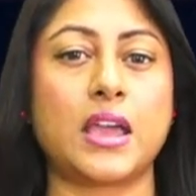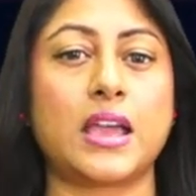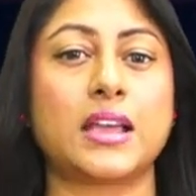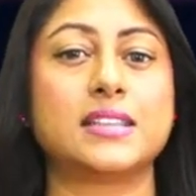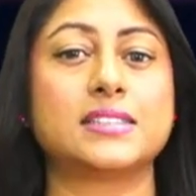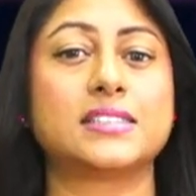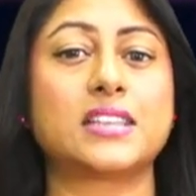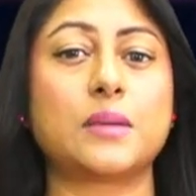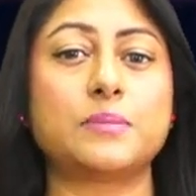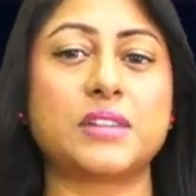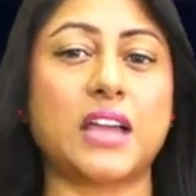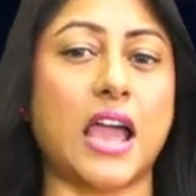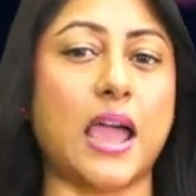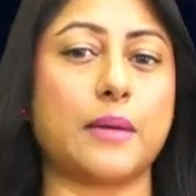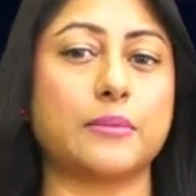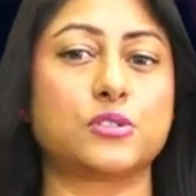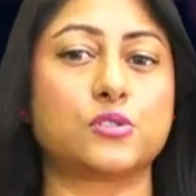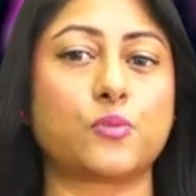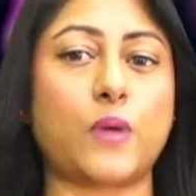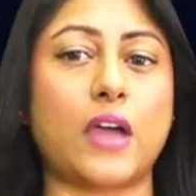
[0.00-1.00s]

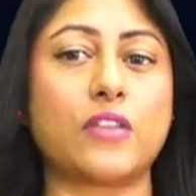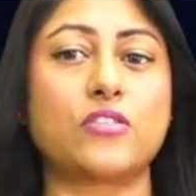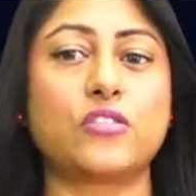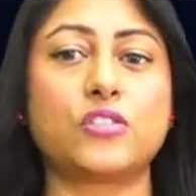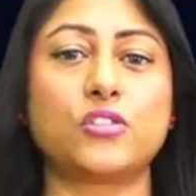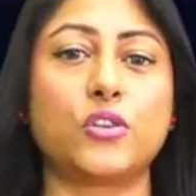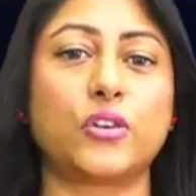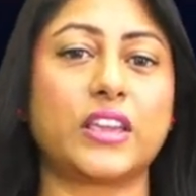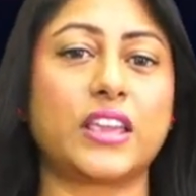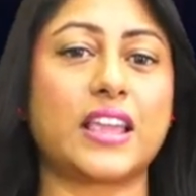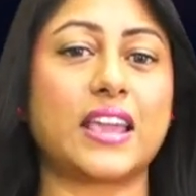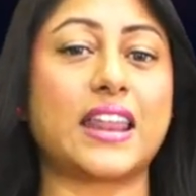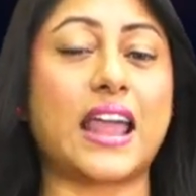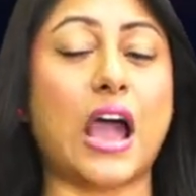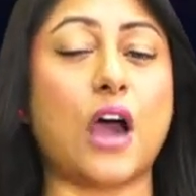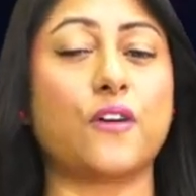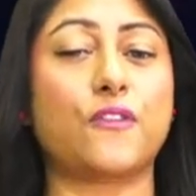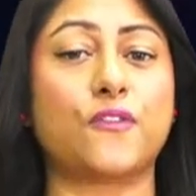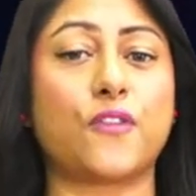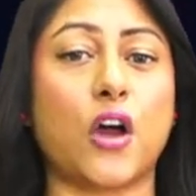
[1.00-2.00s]
Sometimes, rather than looking at
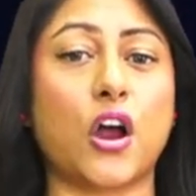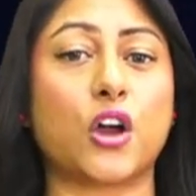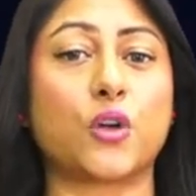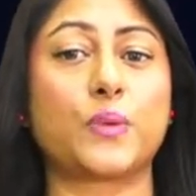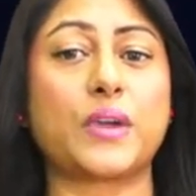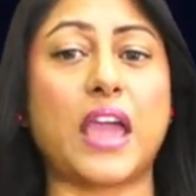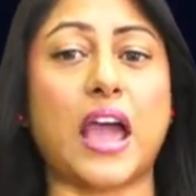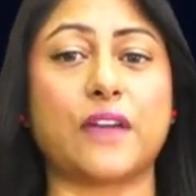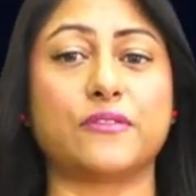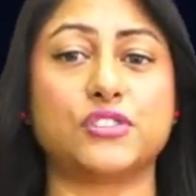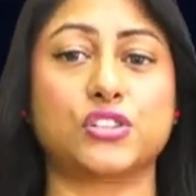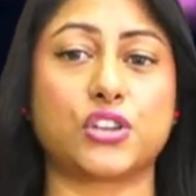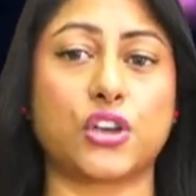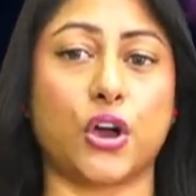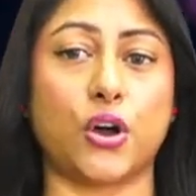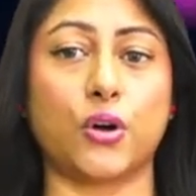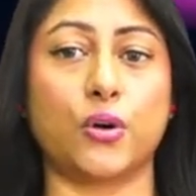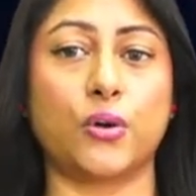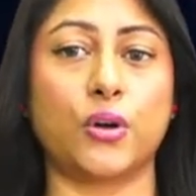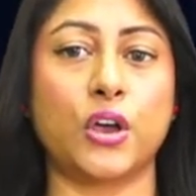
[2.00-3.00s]
how far we have to
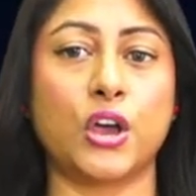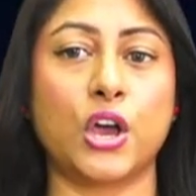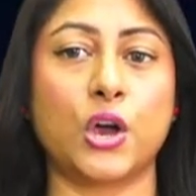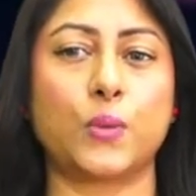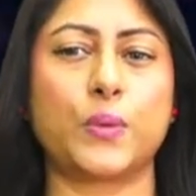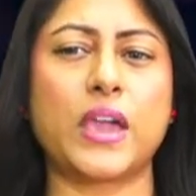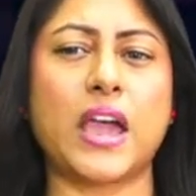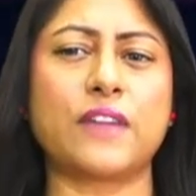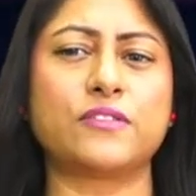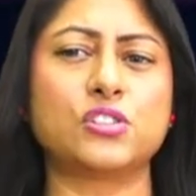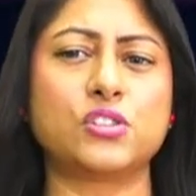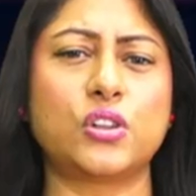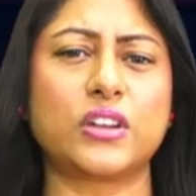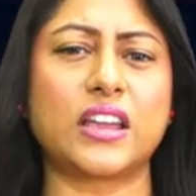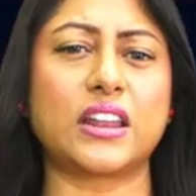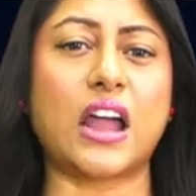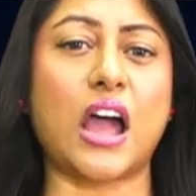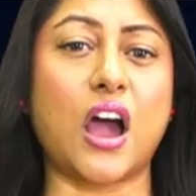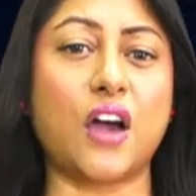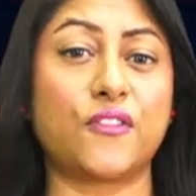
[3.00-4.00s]
go, we have to look
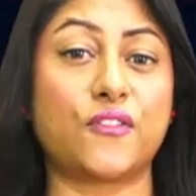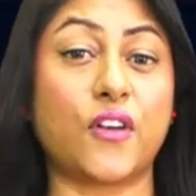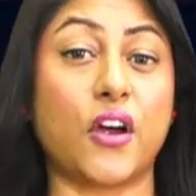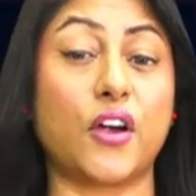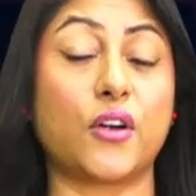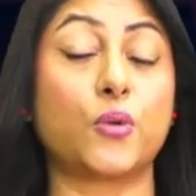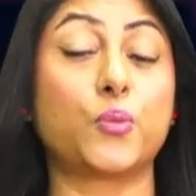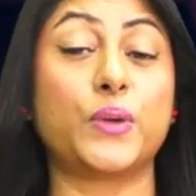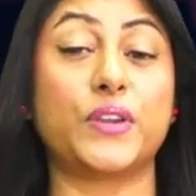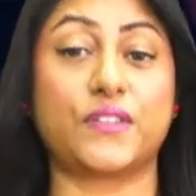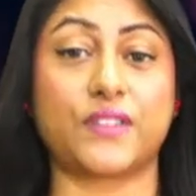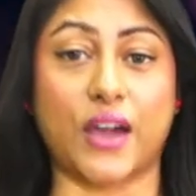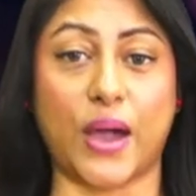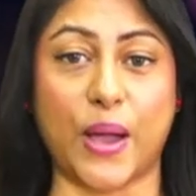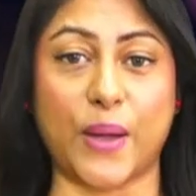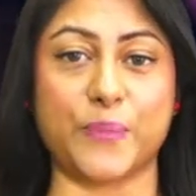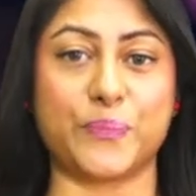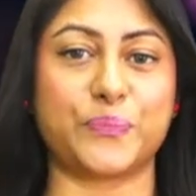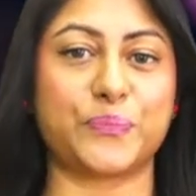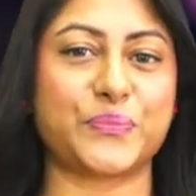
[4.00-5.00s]
at how far we've
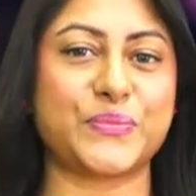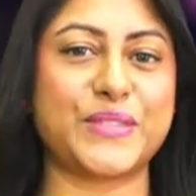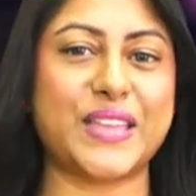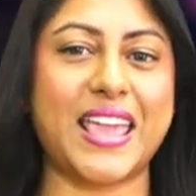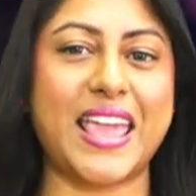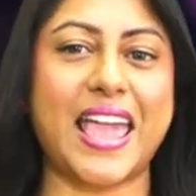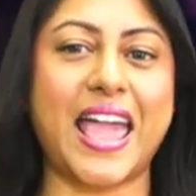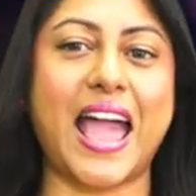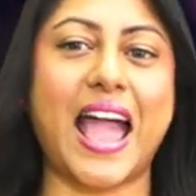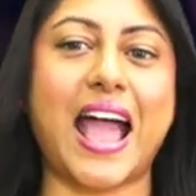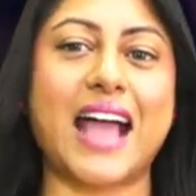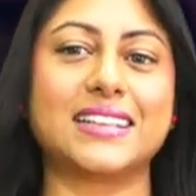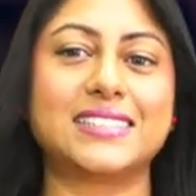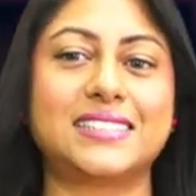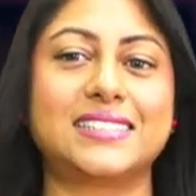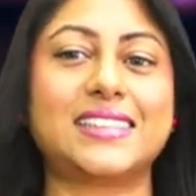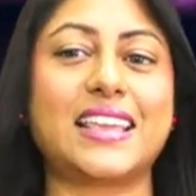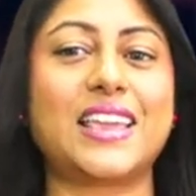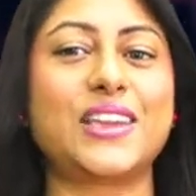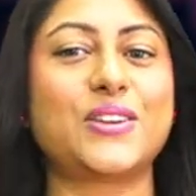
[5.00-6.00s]
come. As the
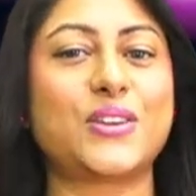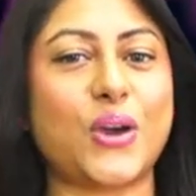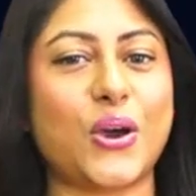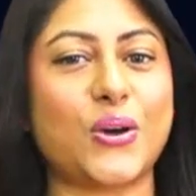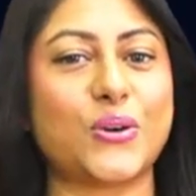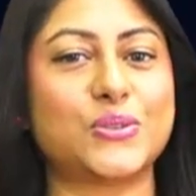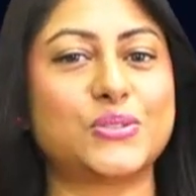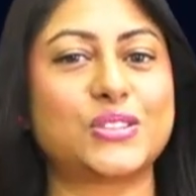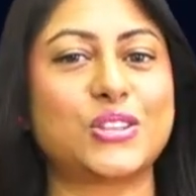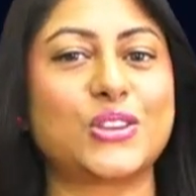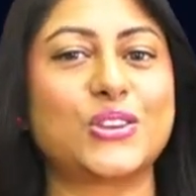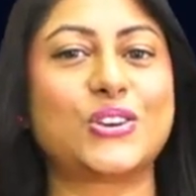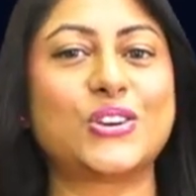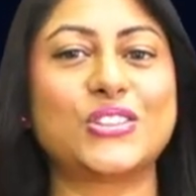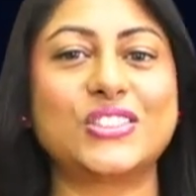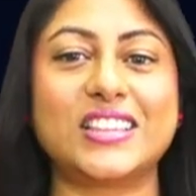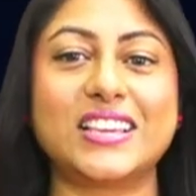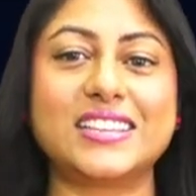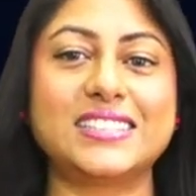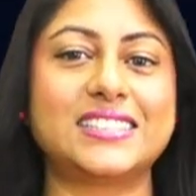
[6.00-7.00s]
saying goes, good
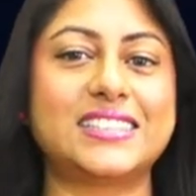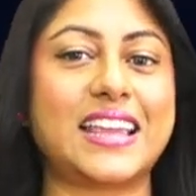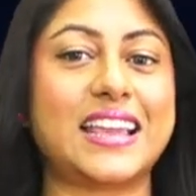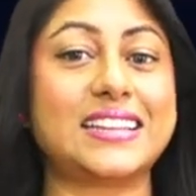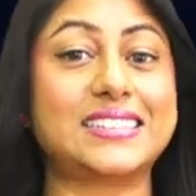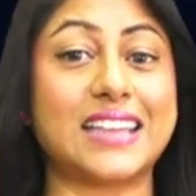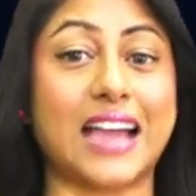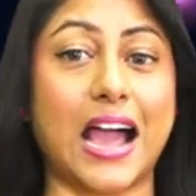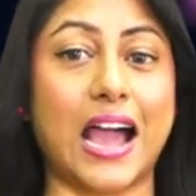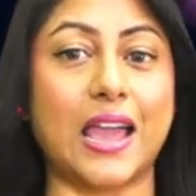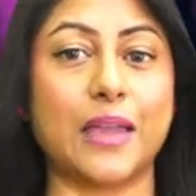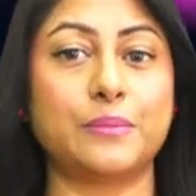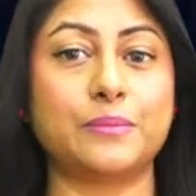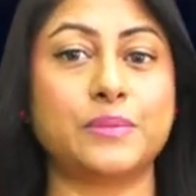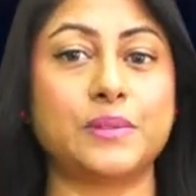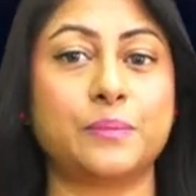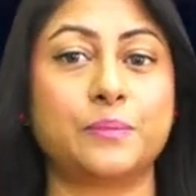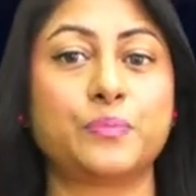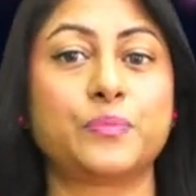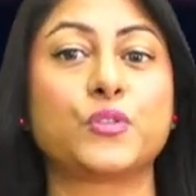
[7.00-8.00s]
things take time,
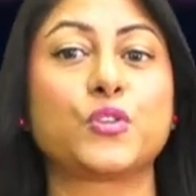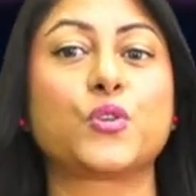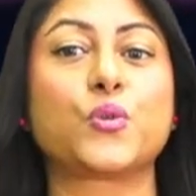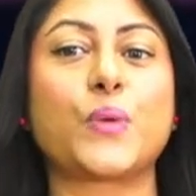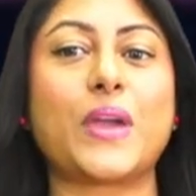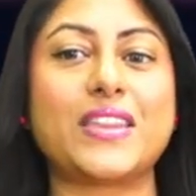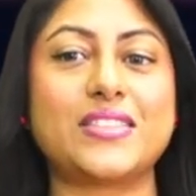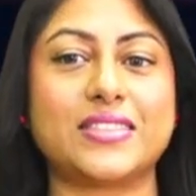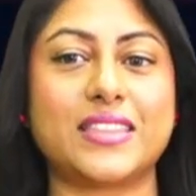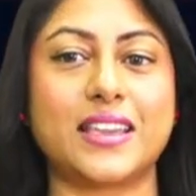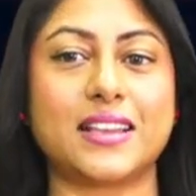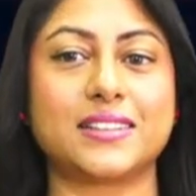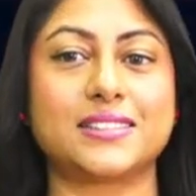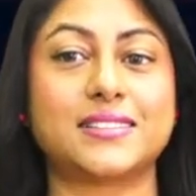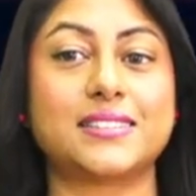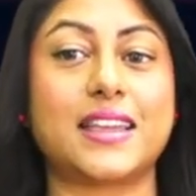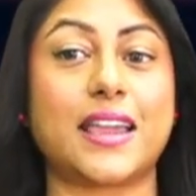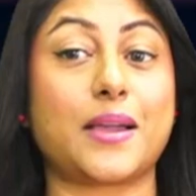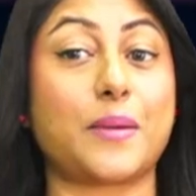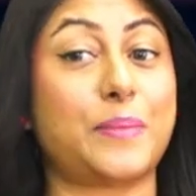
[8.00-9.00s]
Great things
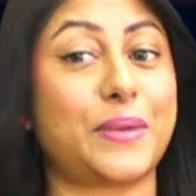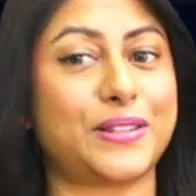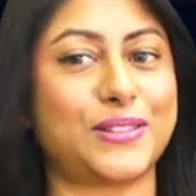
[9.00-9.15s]
take a bit